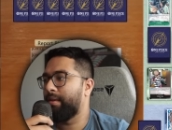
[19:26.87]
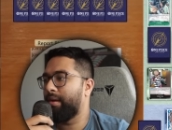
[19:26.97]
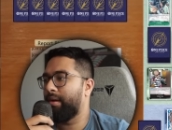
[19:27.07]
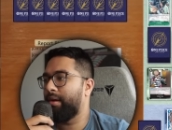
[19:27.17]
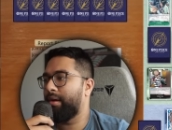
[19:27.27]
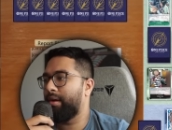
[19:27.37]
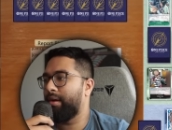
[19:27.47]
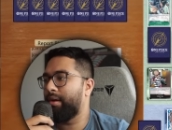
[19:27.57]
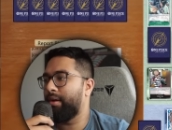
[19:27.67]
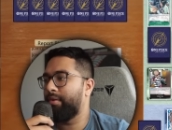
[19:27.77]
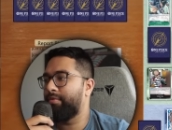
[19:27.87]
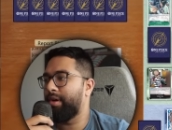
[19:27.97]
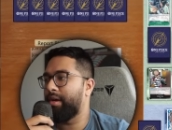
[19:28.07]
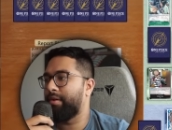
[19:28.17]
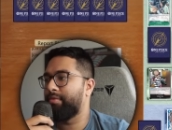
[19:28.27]
Uh, fair
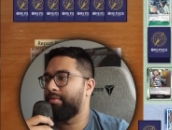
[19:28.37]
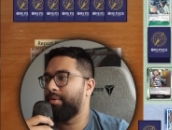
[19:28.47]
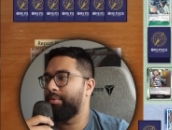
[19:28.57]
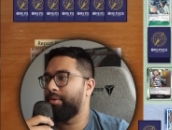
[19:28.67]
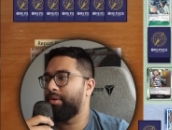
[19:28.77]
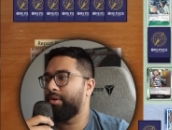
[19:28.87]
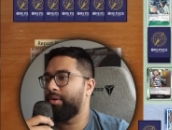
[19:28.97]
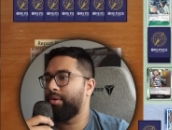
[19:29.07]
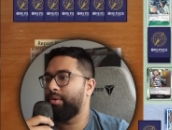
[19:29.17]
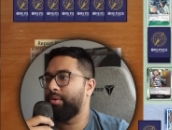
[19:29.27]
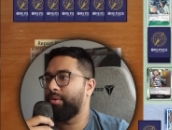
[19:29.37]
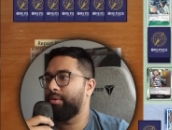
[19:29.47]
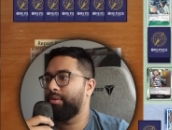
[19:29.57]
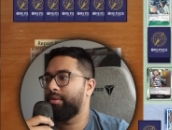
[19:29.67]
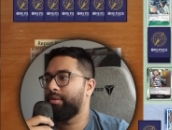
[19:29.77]
enough. We will
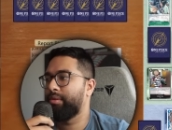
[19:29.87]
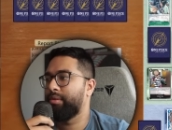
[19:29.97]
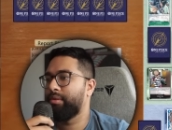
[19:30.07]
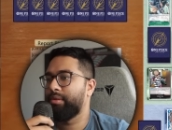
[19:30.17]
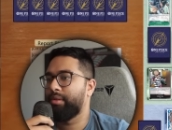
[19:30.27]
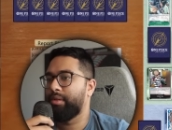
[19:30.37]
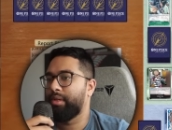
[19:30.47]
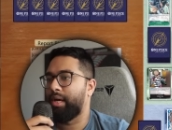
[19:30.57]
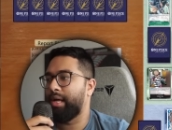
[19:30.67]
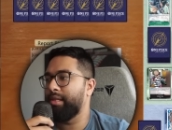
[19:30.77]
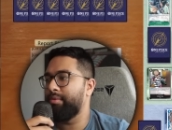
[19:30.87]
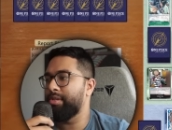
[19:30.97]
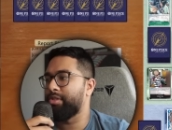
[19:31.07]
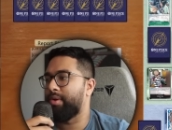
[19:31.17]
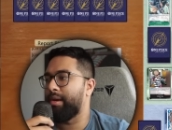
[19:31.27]
go... I think we
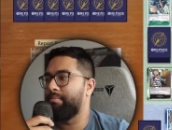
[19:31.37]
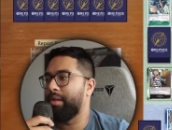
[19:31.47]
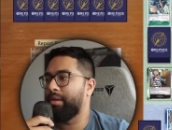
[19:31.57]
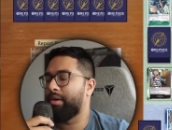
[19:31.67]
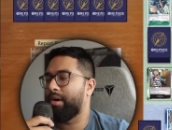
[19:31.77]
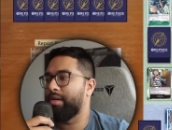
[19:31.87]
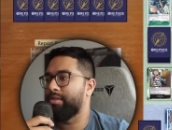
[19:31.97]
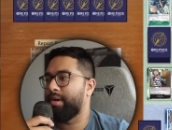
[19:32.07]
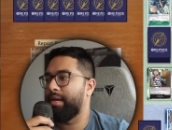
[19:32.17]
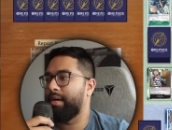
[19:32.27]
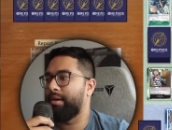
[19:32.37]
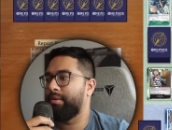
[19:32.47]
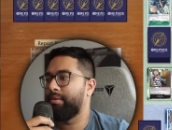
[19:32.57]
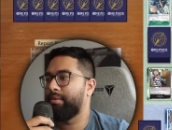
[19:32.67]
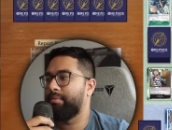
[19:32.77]
just want to mill cards right
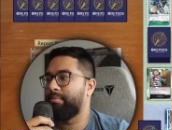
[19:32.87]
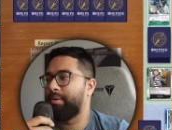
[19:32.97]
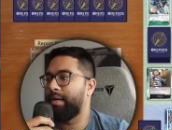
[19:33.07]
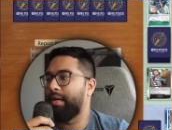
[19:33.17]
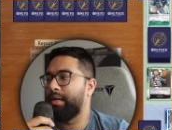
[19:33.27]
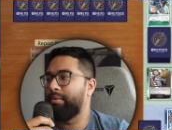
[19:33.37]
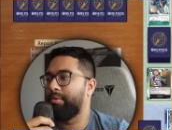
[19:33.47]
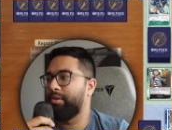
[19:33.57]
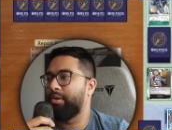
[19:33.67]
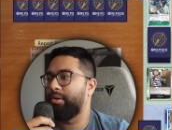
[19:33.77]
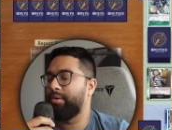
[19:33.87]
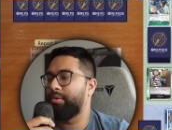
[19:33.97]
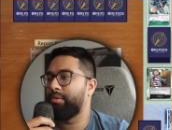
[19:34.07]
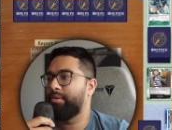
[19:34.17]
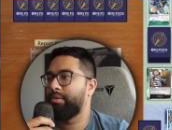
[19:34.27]
now, but we'll go...